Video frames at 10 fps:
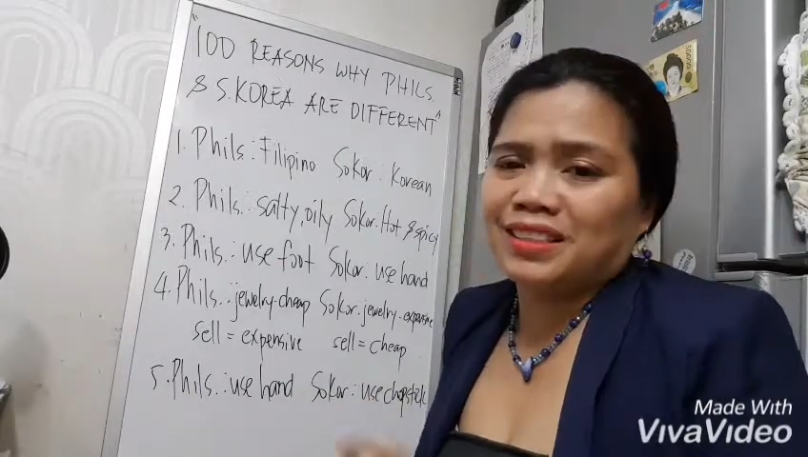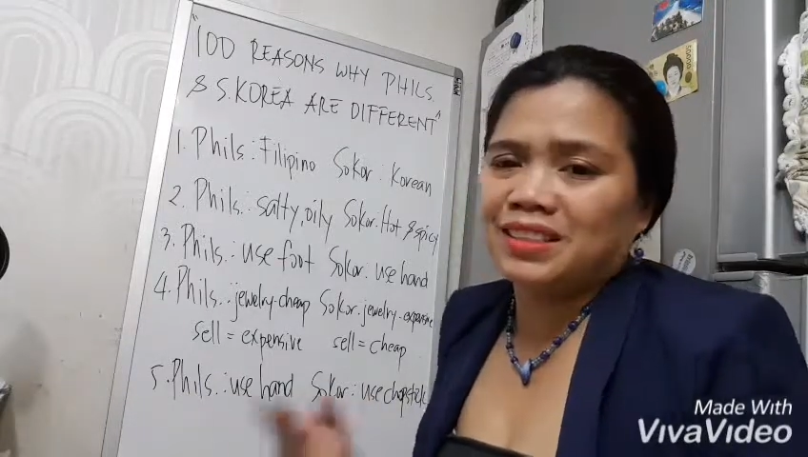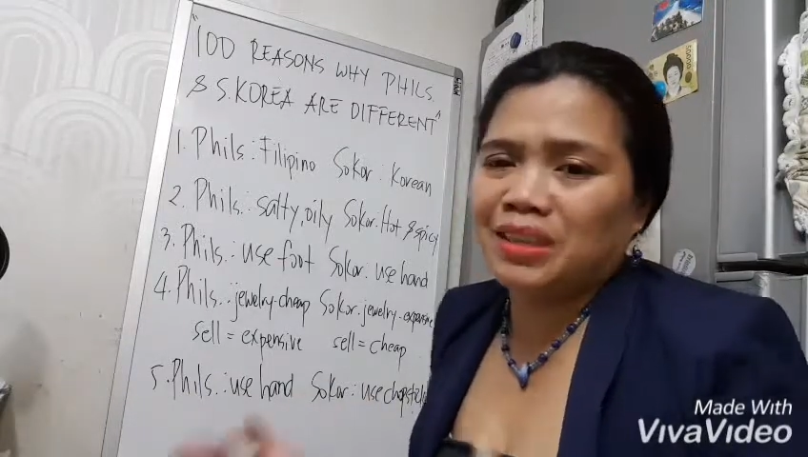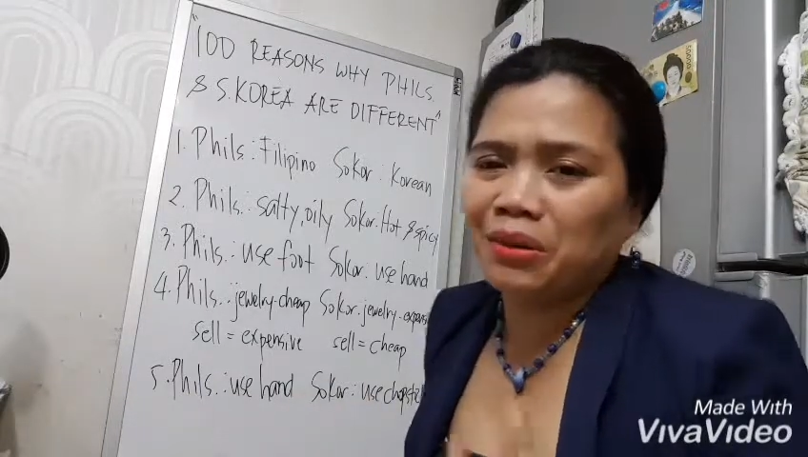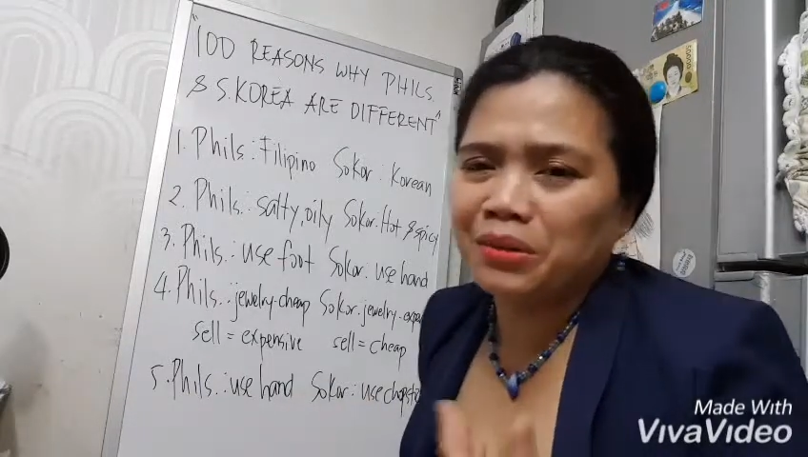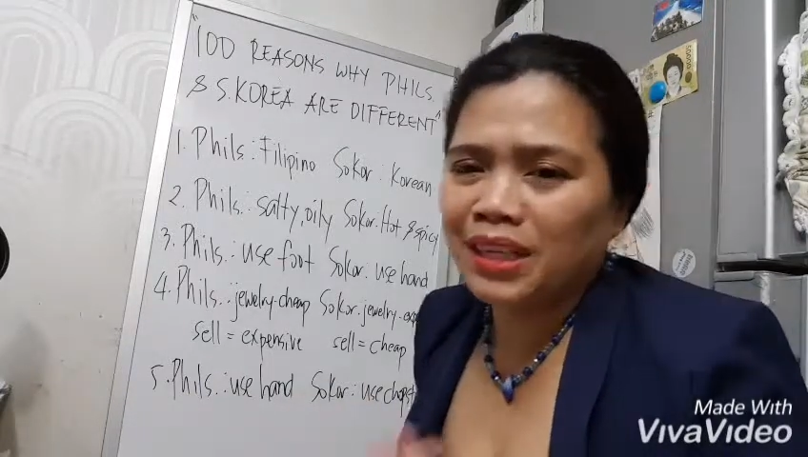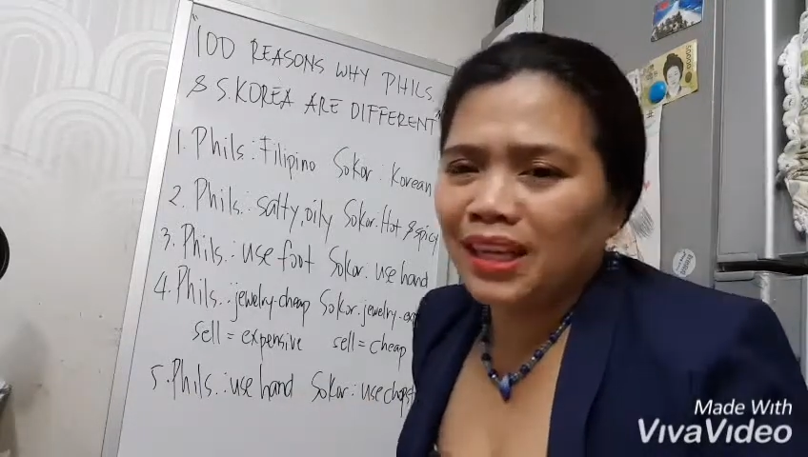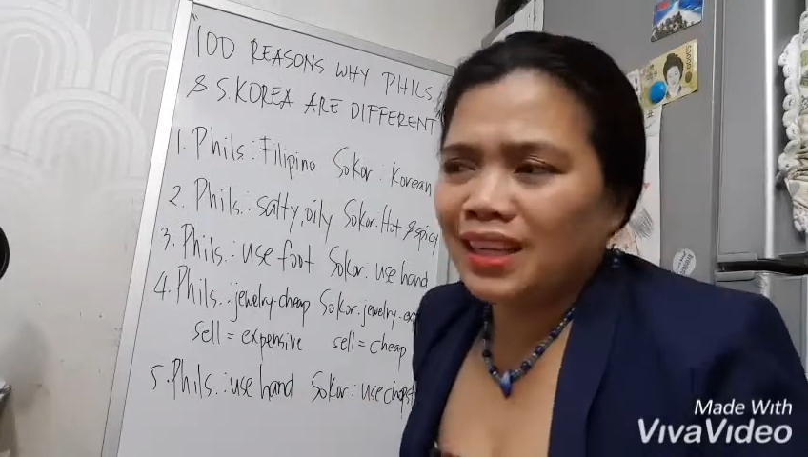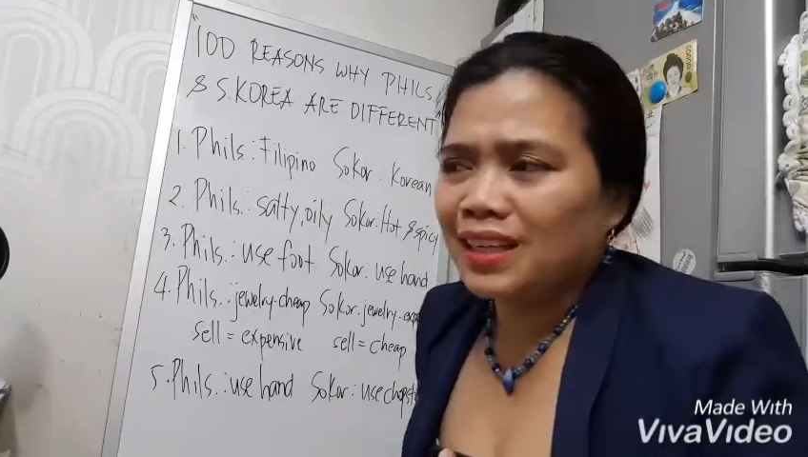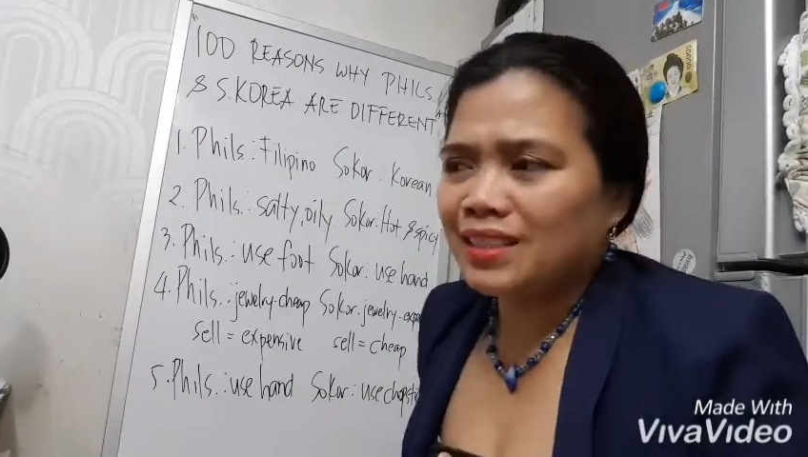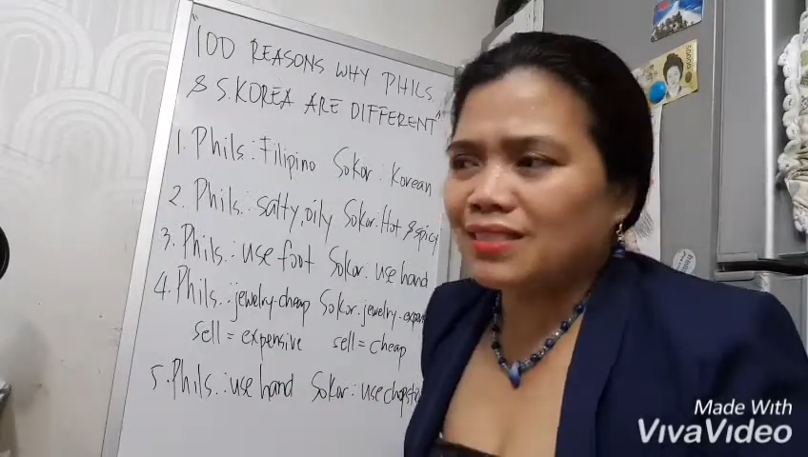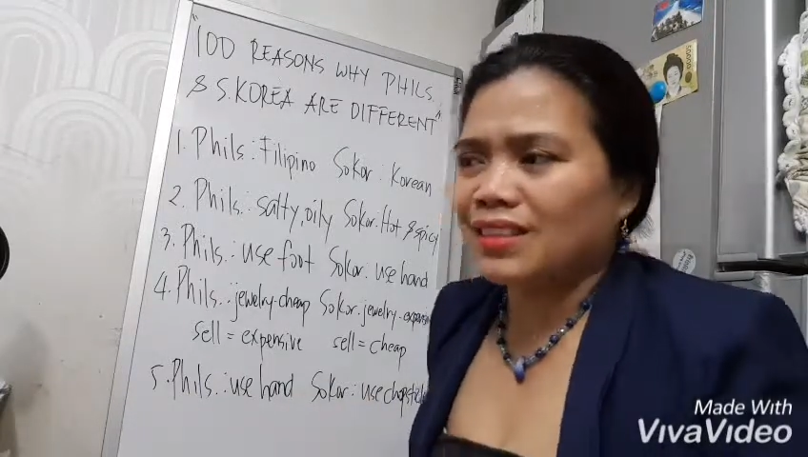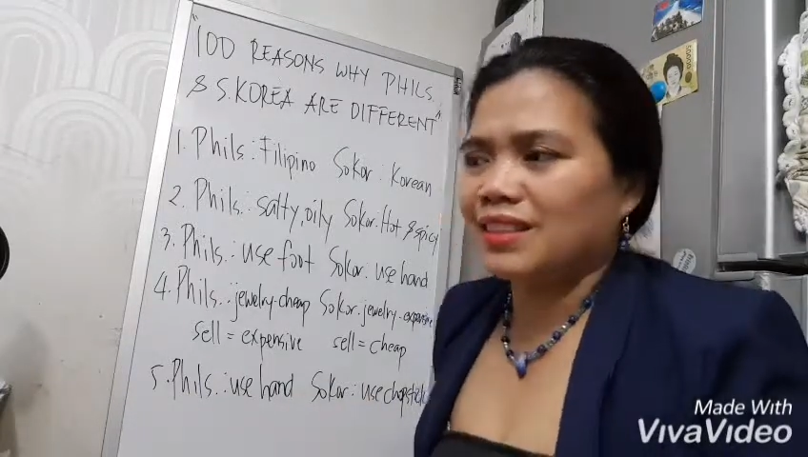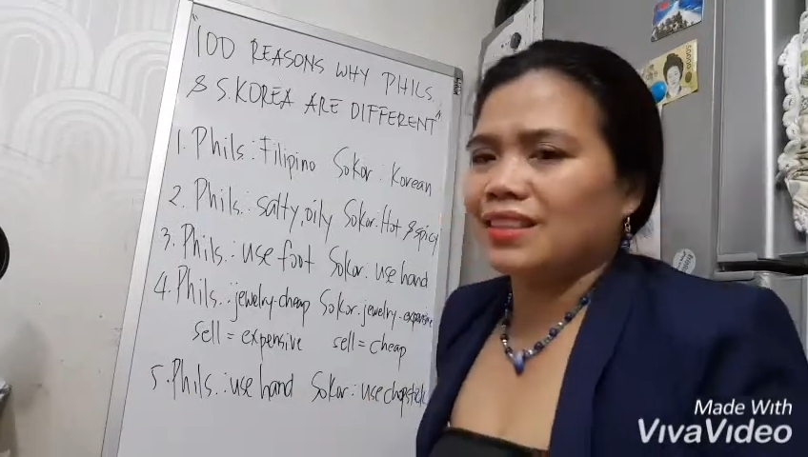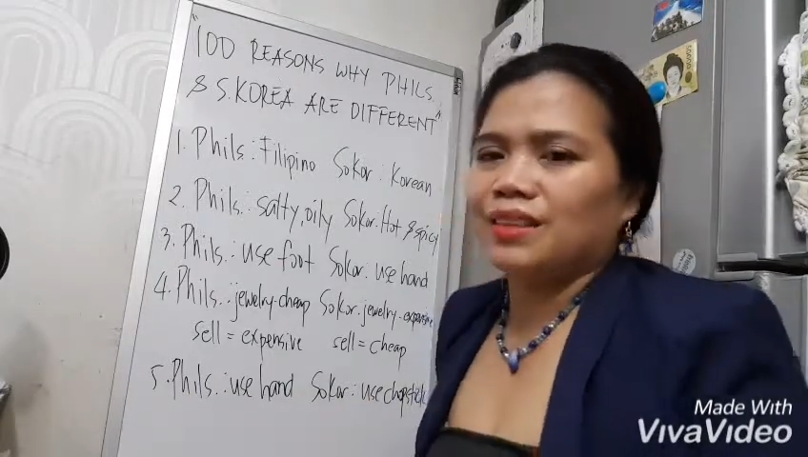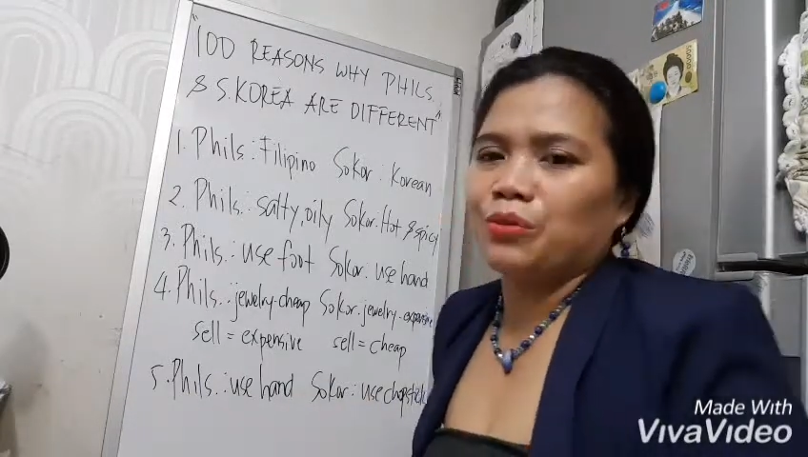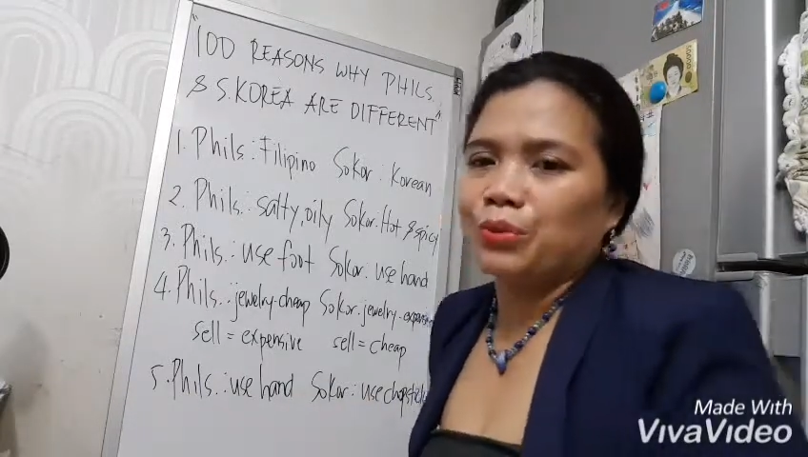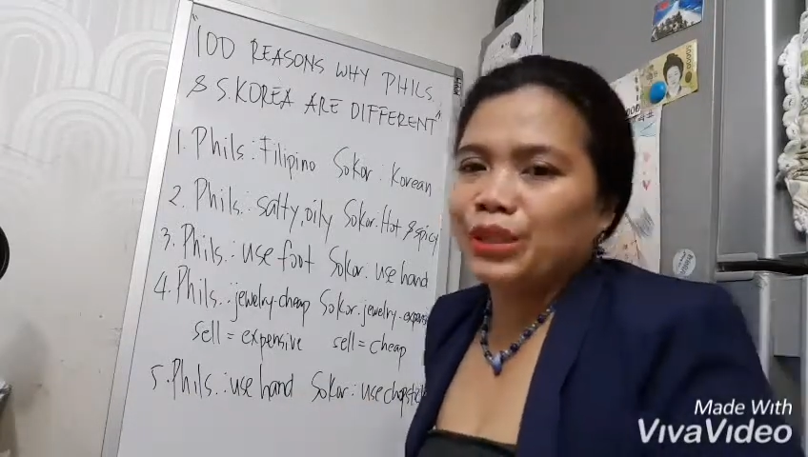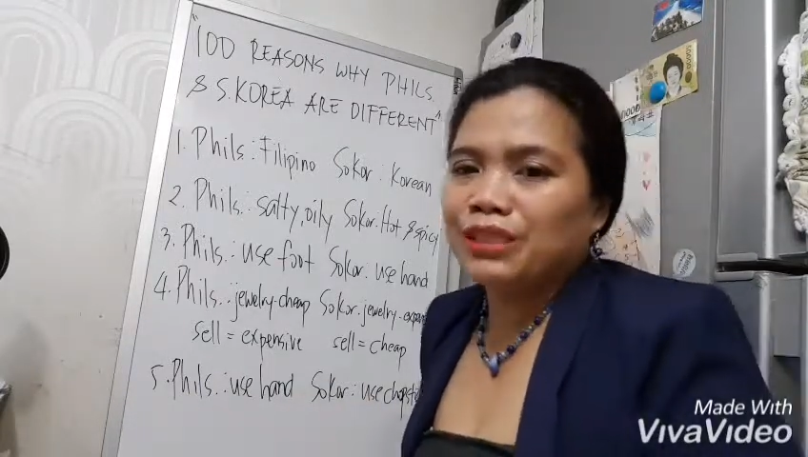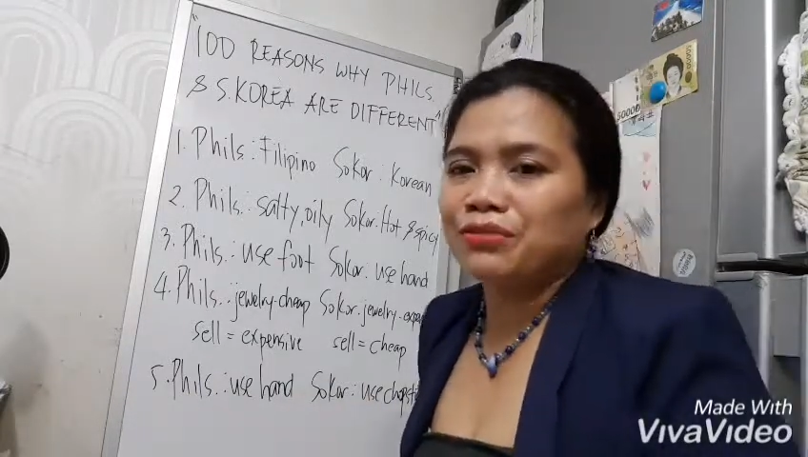So it's really getting
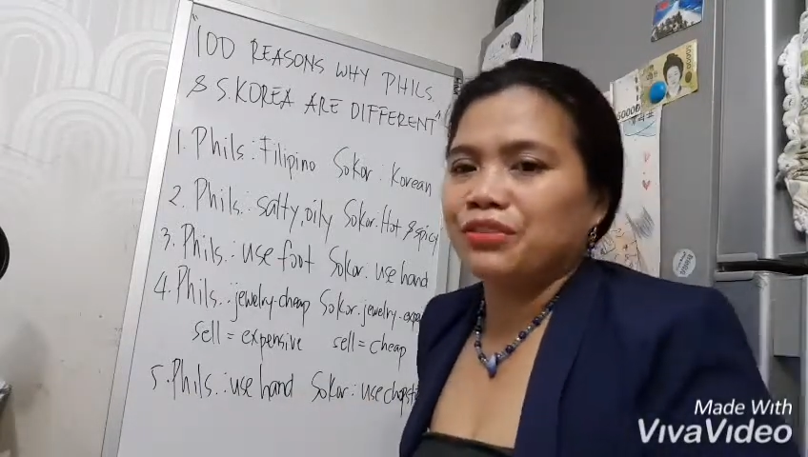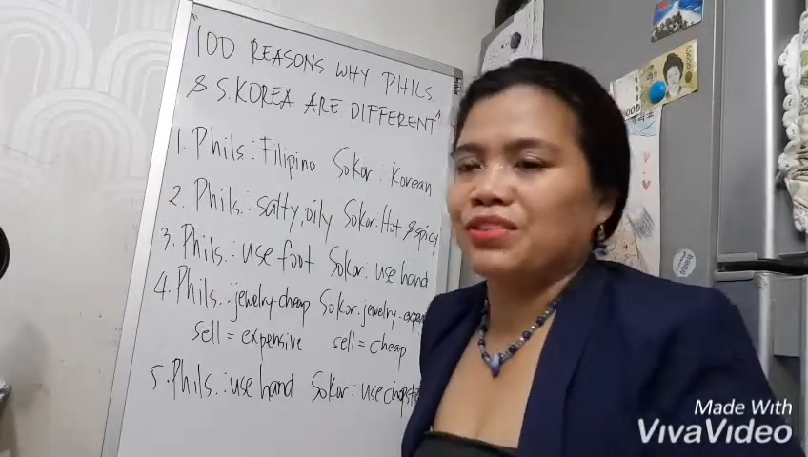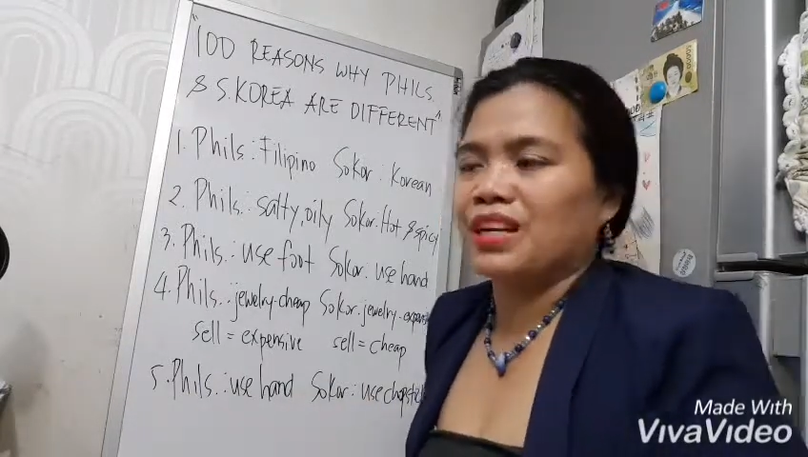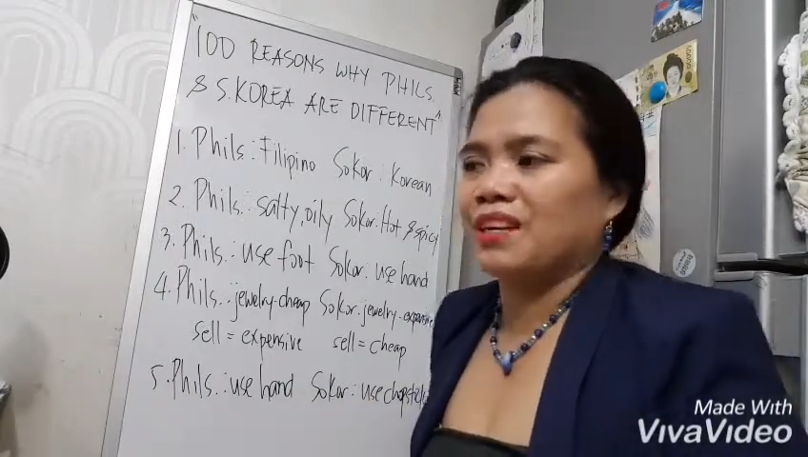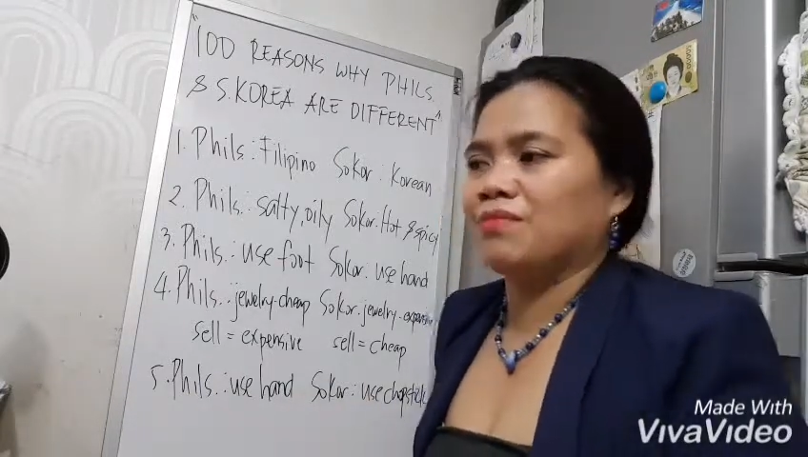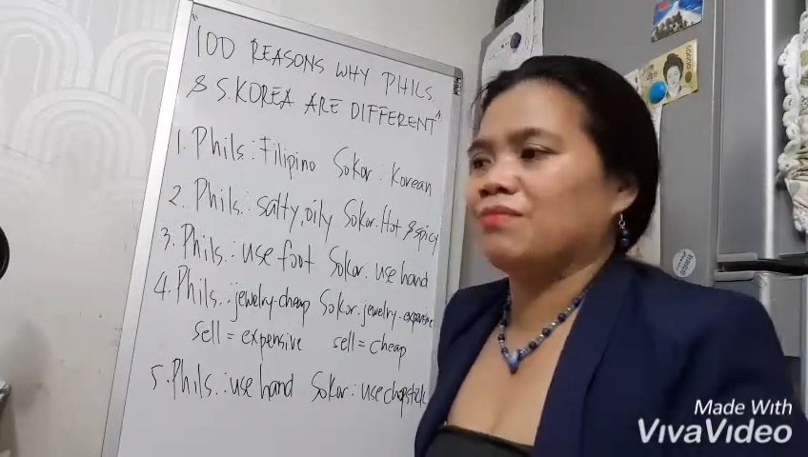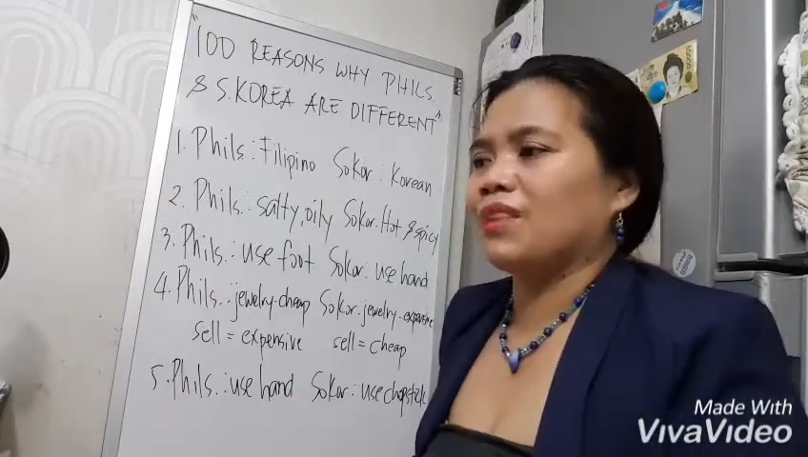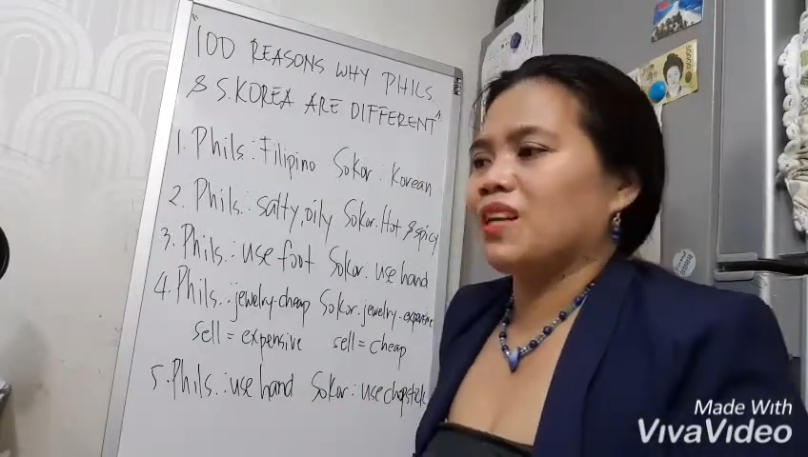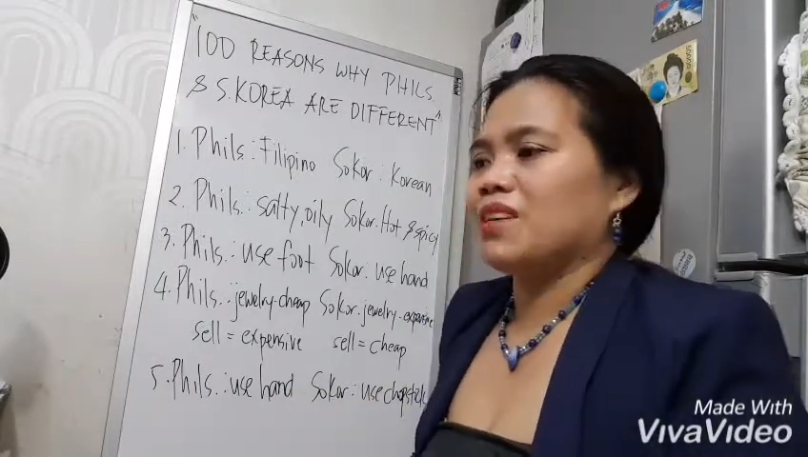weird for them.